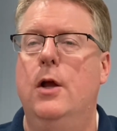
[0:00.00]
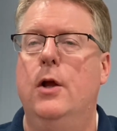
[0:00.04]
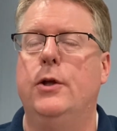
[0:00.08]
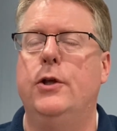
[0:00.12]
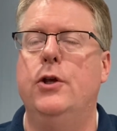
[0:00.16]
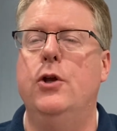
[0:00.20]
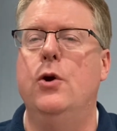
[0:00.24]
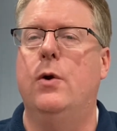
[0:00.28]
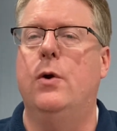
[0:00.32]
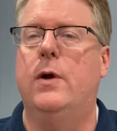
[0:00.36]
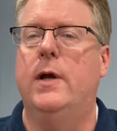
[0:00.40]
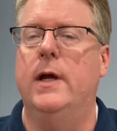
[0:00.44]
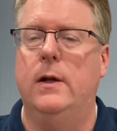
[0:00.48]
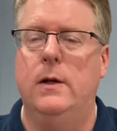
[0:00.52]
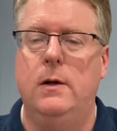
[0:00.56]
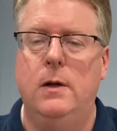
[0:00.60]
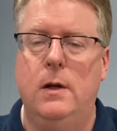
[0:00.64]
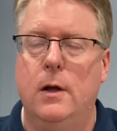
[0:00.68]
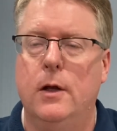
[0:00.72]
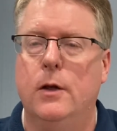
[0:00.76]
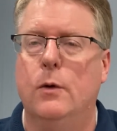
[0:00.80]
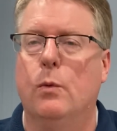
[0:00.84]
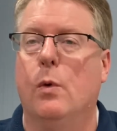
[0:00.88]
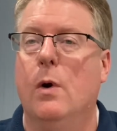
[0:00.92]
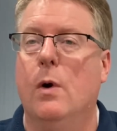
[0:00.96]
you could
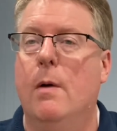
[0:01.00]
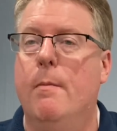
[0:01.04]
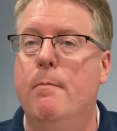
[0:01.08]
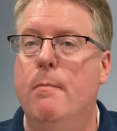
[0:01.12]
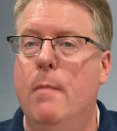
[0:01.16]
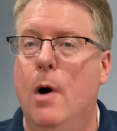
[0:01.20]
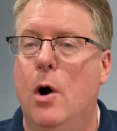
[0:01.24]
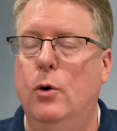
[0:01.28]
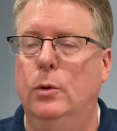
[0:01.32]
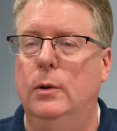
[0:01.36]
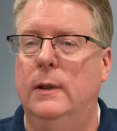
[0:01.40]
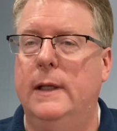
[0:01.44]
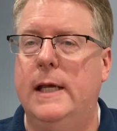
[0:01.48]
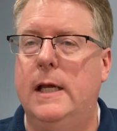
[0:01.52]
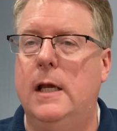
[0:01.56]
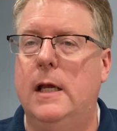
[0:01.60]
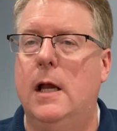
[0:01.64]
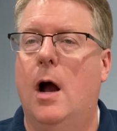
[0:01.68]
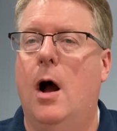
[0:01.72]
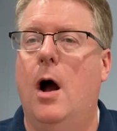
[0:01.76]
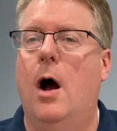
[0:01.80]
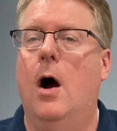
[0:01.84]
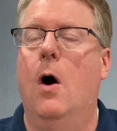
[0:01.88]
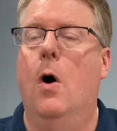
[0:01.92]
remotely